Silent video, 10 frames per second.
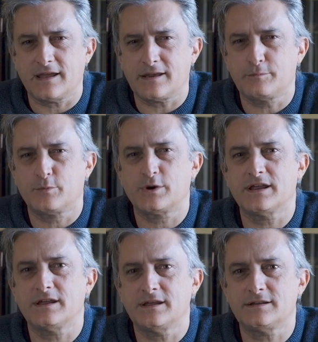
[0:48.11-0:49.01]
and
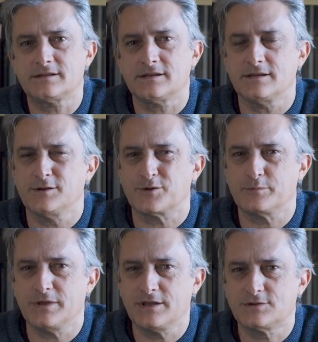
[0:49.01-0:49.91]
bring it in your
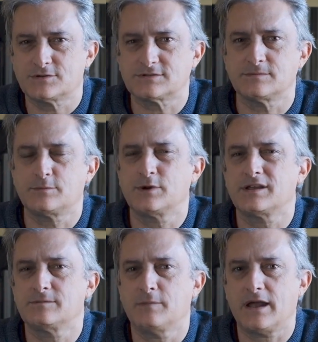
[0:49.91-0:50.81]
pictures and
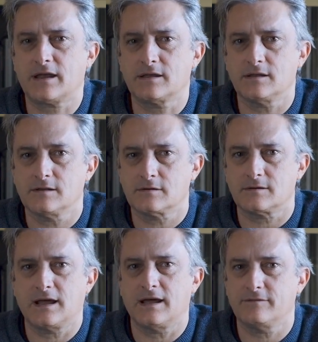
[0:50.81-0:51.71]
bring it back in your
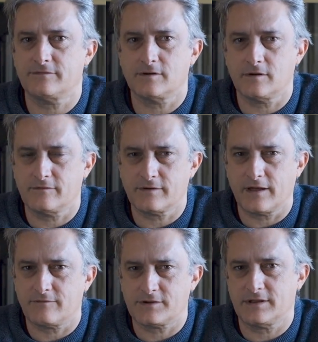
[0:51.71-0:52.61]
life of
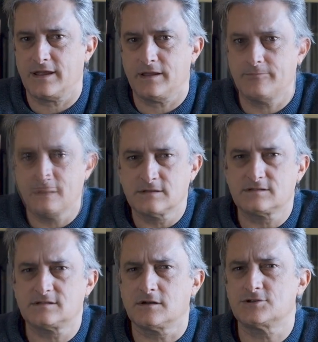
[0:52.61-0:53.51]
every day.
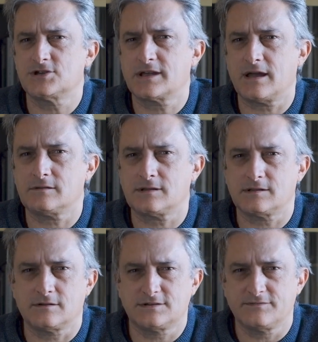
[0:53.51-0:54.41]
So check out
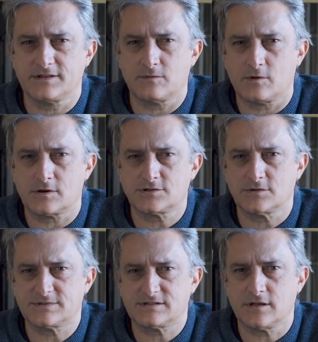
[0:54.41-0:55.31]

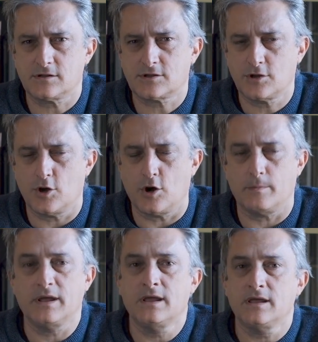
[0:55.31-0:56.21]

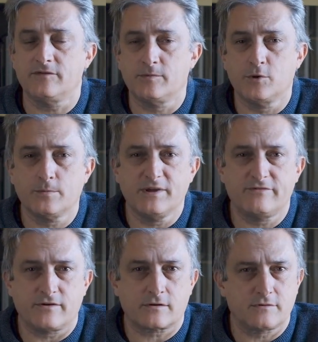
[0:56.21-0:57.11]
dolcevitaworkshops.com. If you book
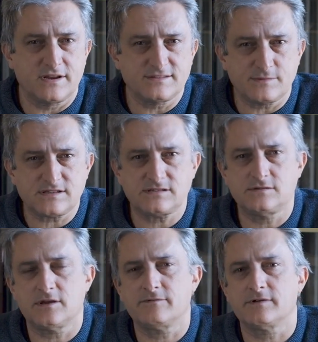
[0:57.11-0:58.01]
before Christmas,
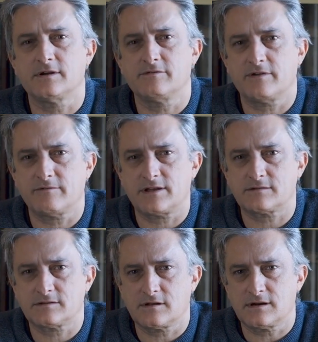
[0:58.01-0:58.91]
you have a
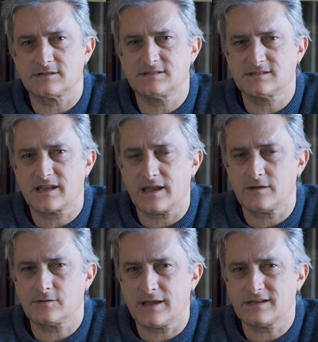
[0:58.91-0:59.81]
$500
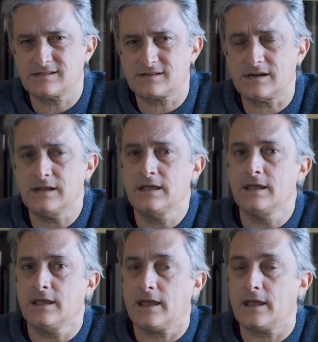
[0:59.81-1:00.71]
discount extra,
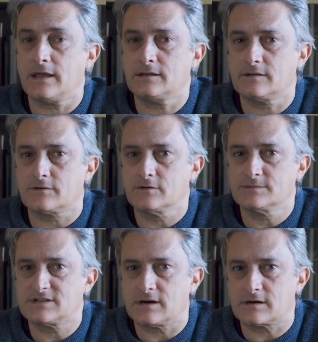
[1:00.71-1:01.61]
and the
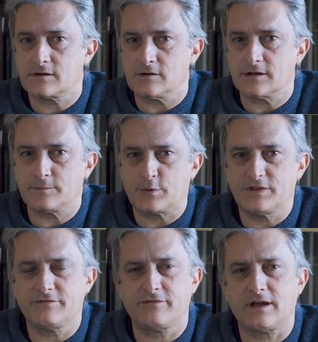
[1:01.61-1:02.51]
rooms are going
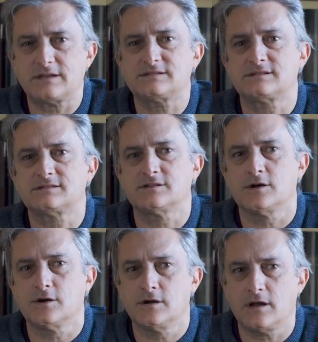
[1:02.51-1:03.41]
pretty fast,
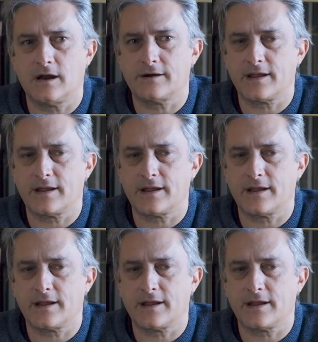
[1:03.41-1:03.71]
so hurry